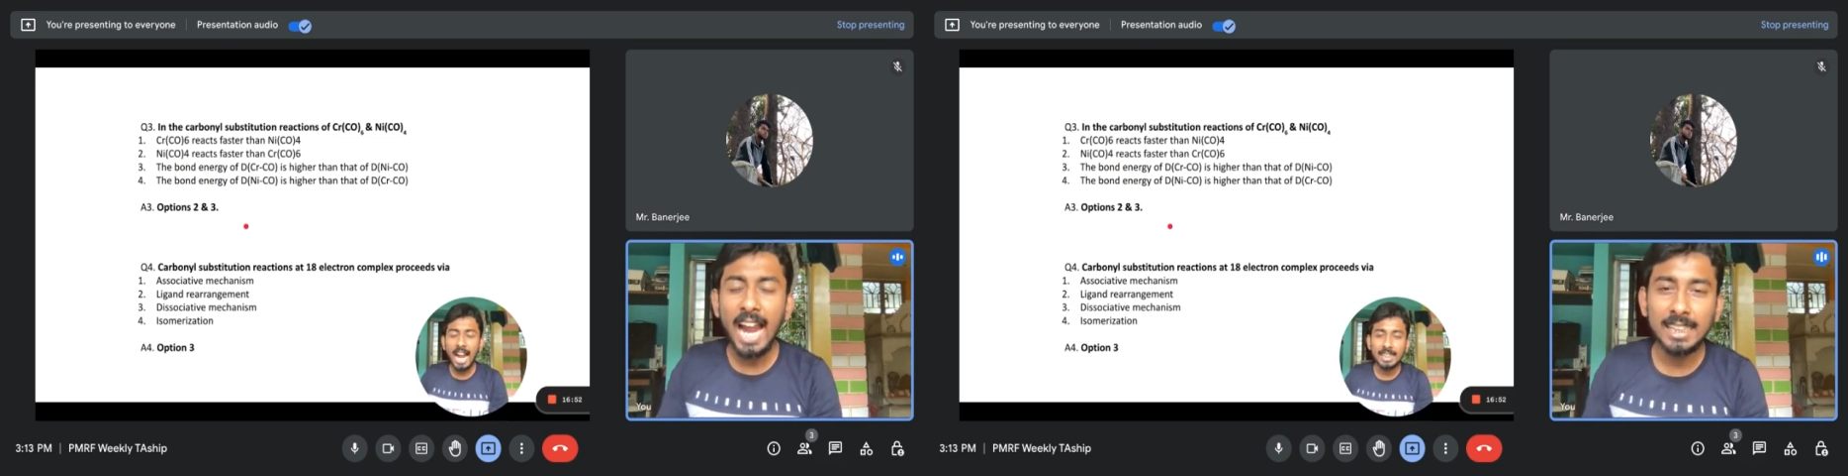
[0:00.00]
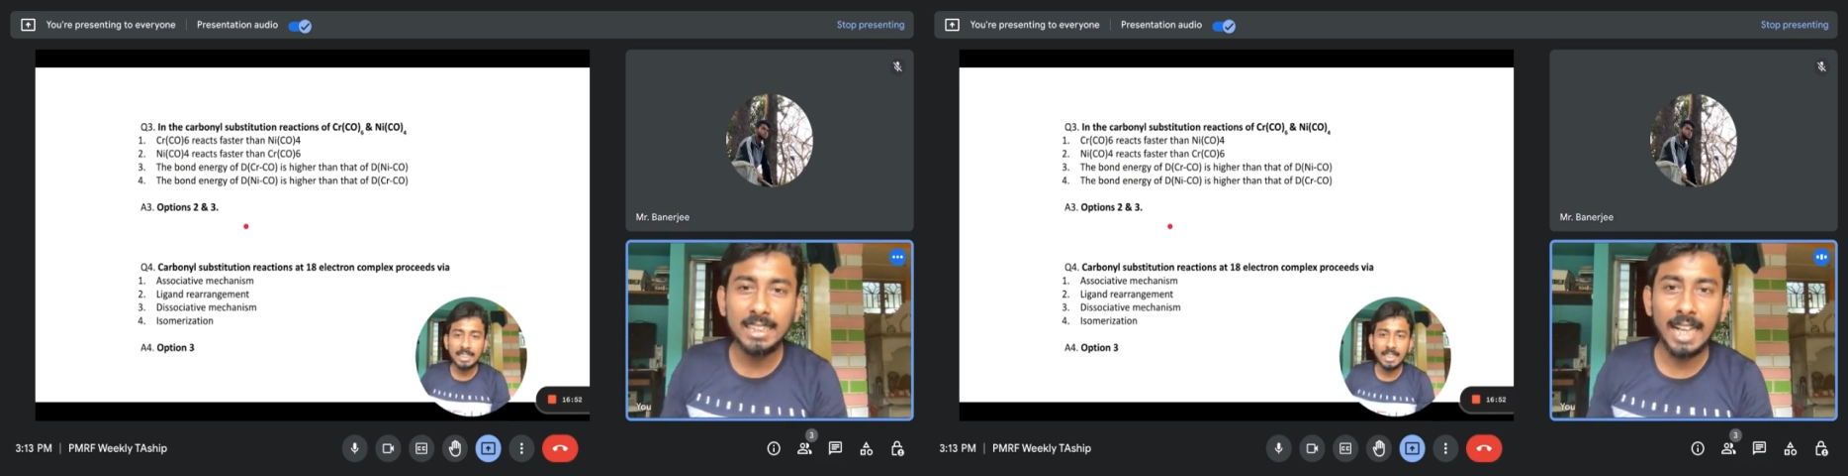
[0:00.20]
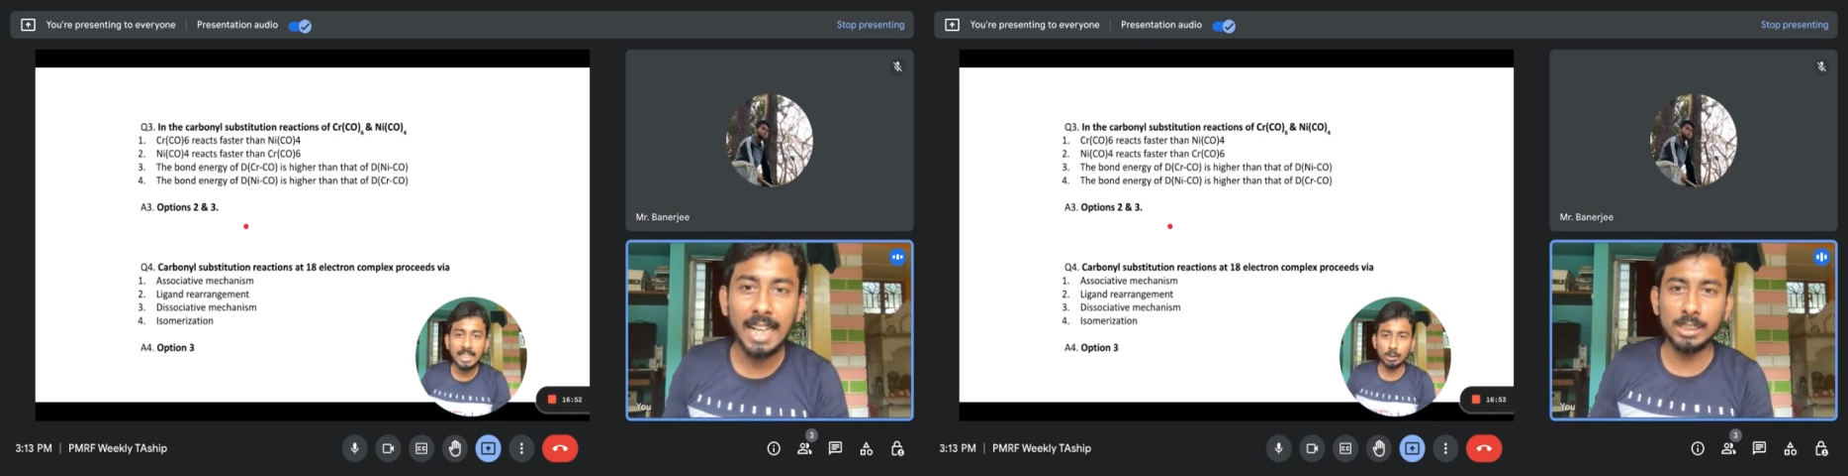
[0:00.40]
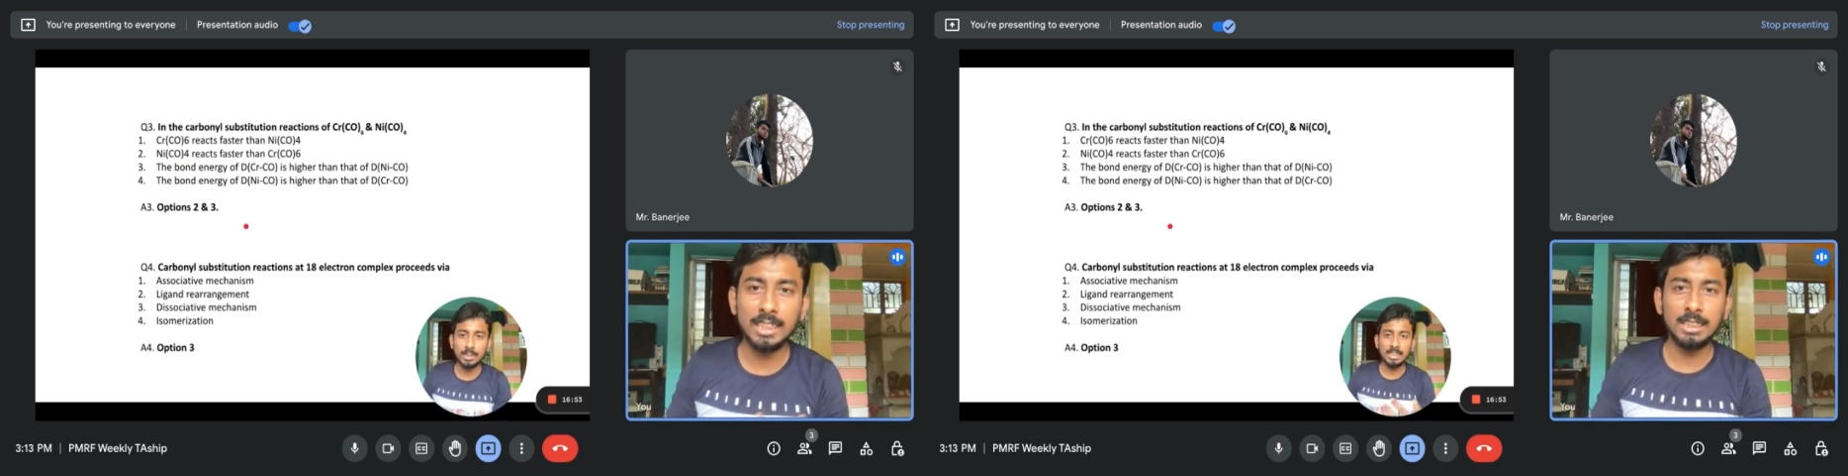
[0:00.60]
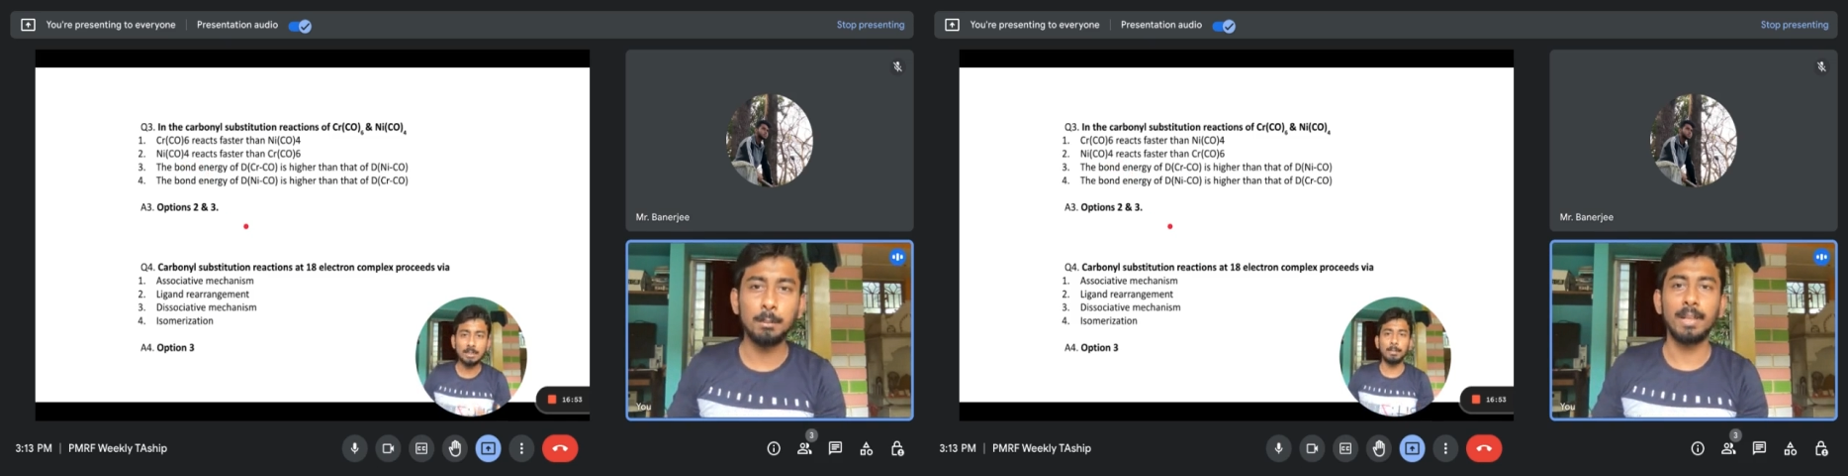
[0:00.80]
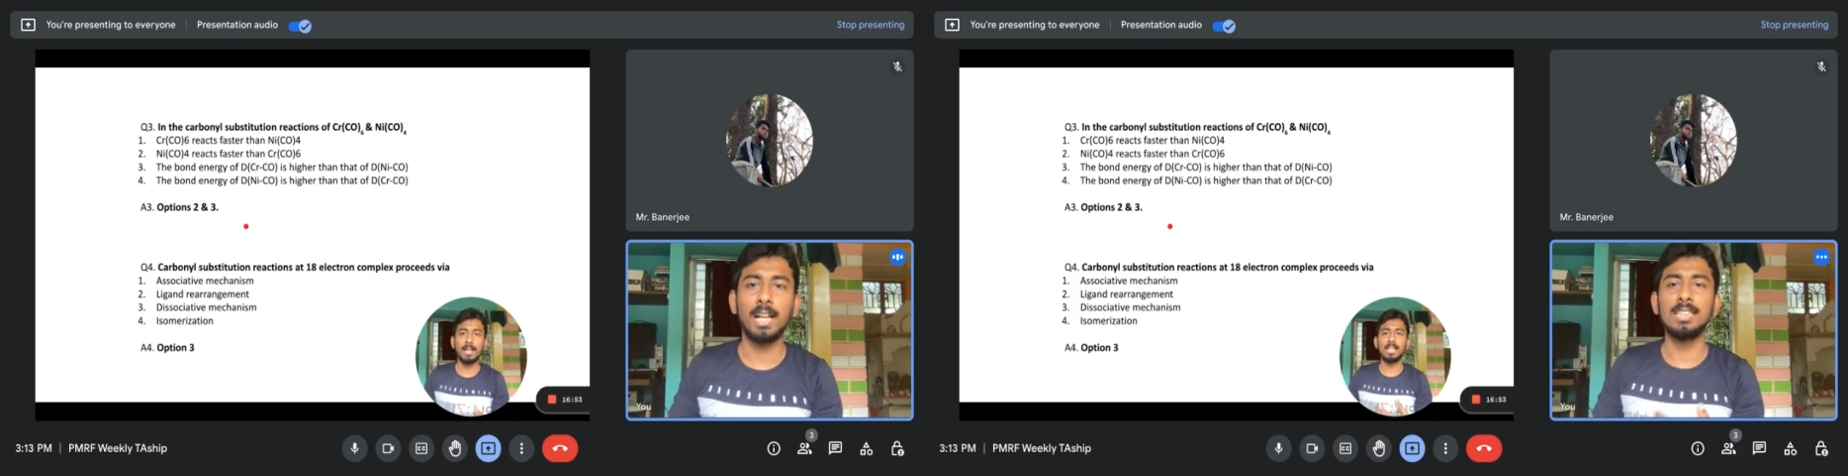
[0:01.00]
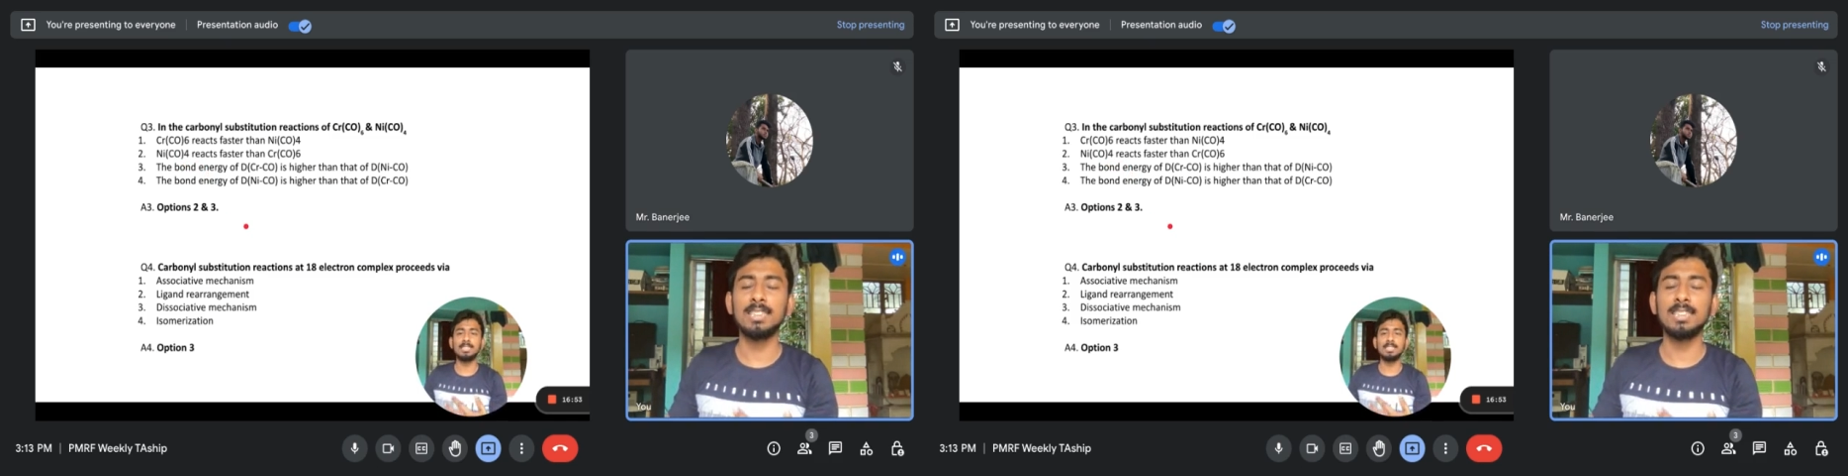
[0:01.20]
act in associative